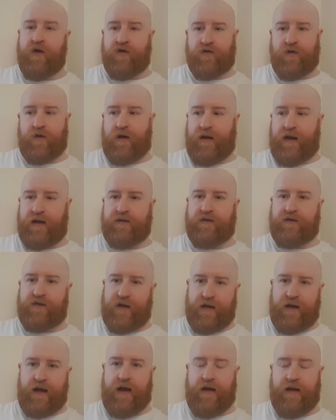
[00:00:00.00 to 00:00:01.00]
So the lads have
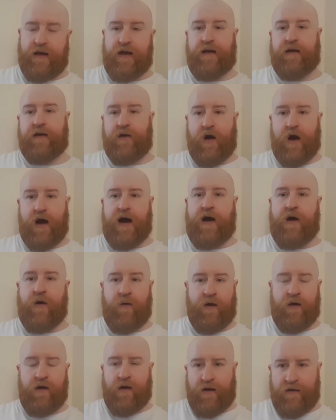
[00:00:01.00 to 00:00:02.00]
said, yeah, got out,